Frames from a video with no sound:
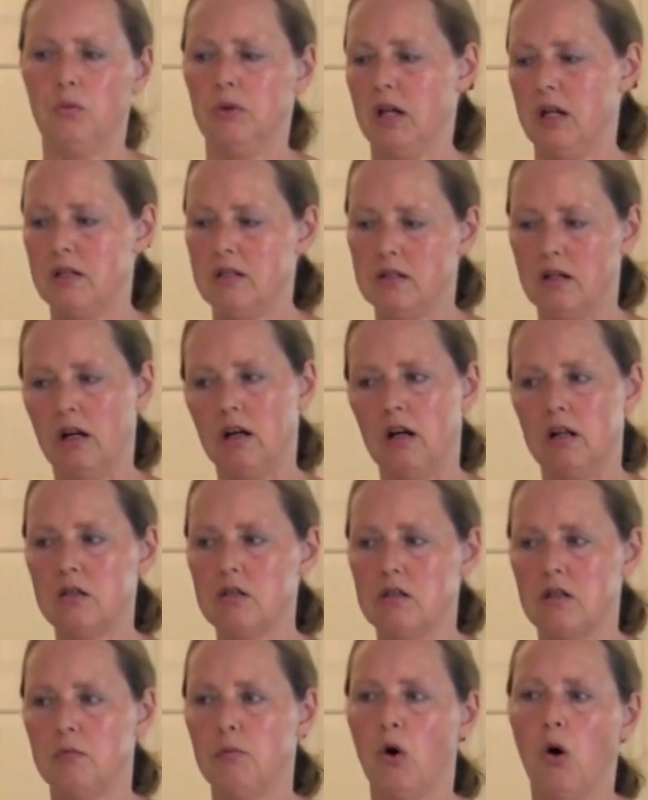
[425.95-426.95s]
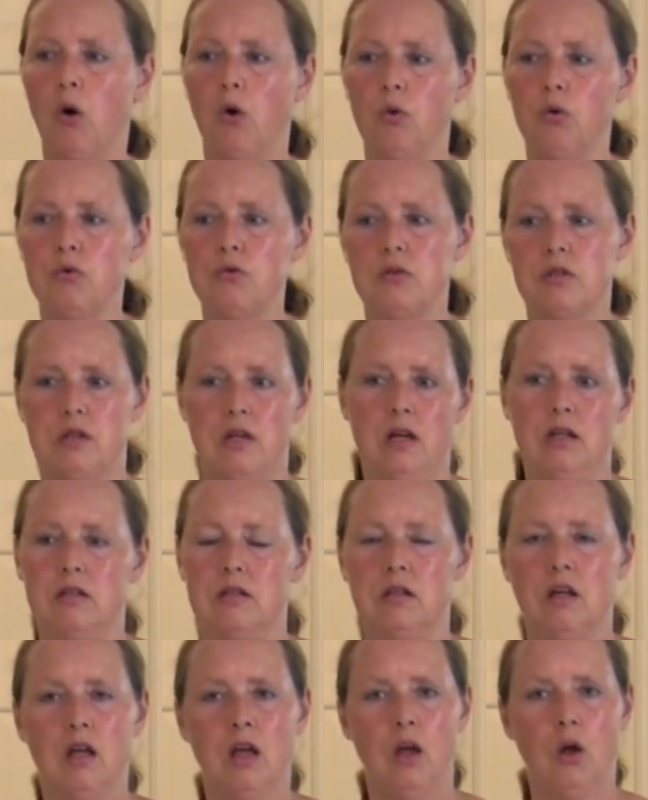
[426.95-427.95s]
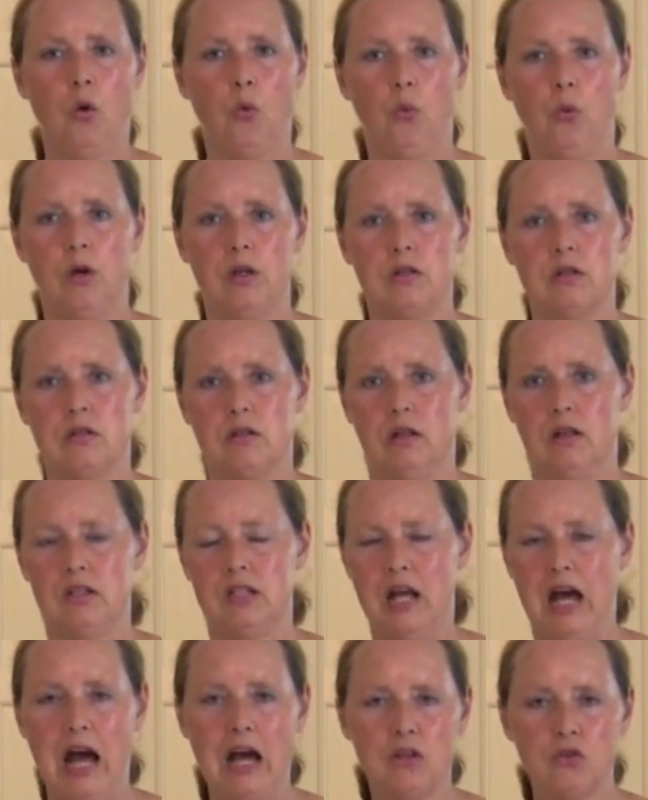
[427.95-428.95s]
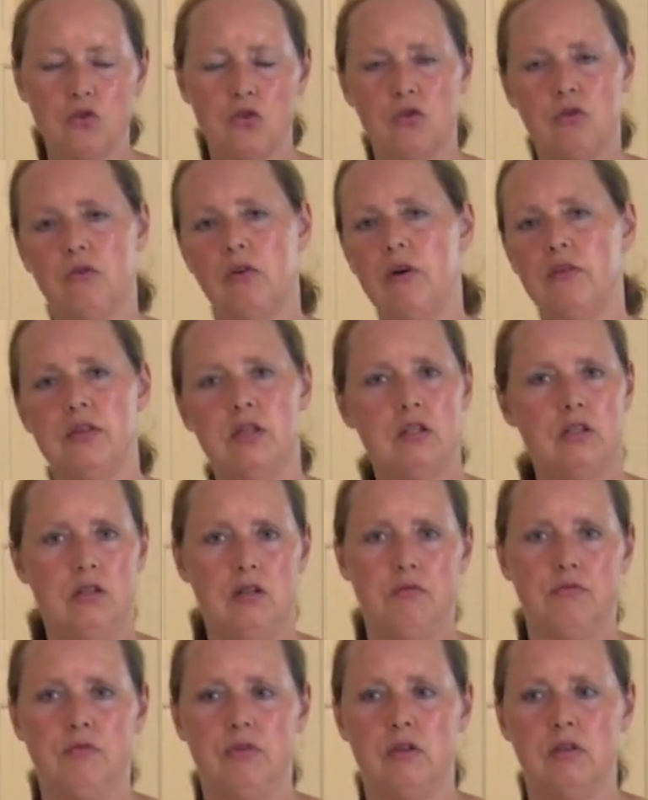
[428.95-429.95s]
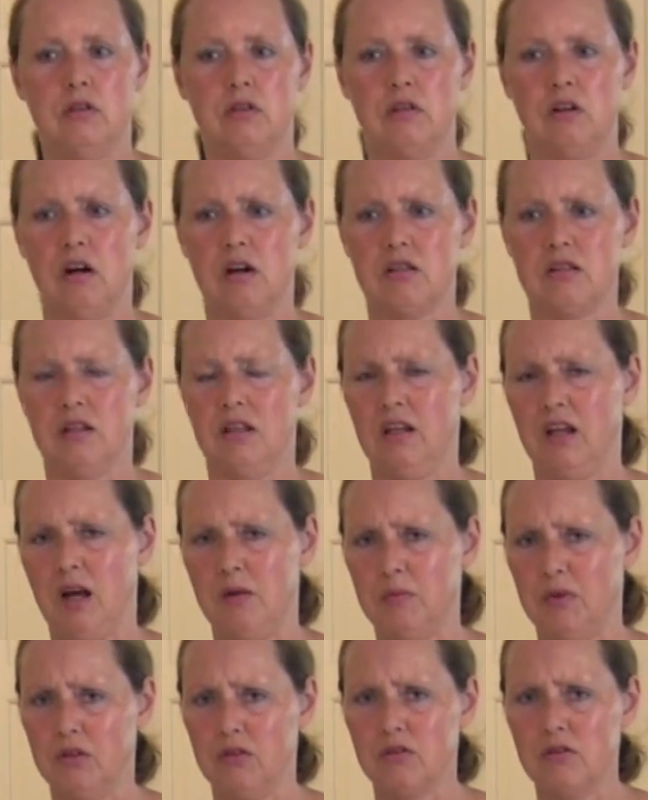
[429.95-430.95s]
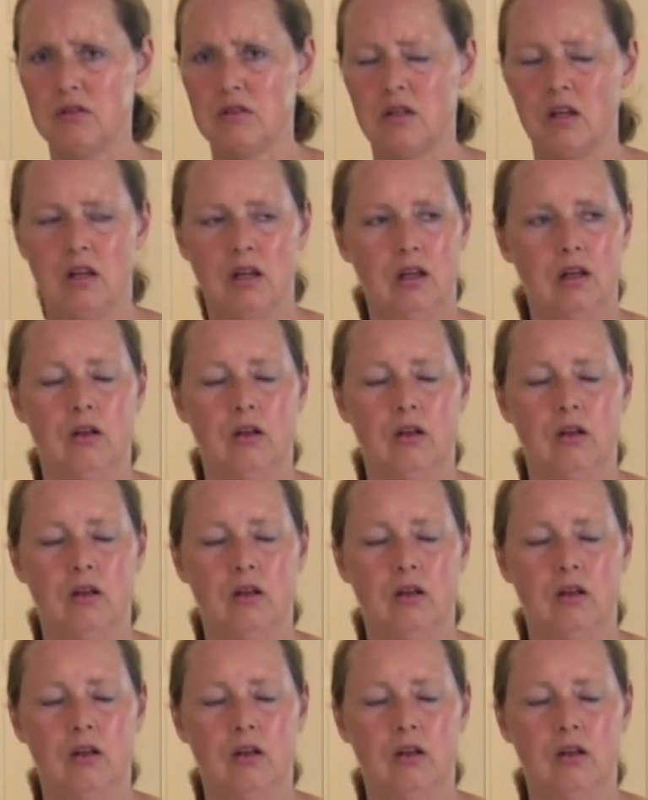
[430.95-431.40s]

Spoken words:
Would I suck on some hose that was attached to all these different toxic chemicals?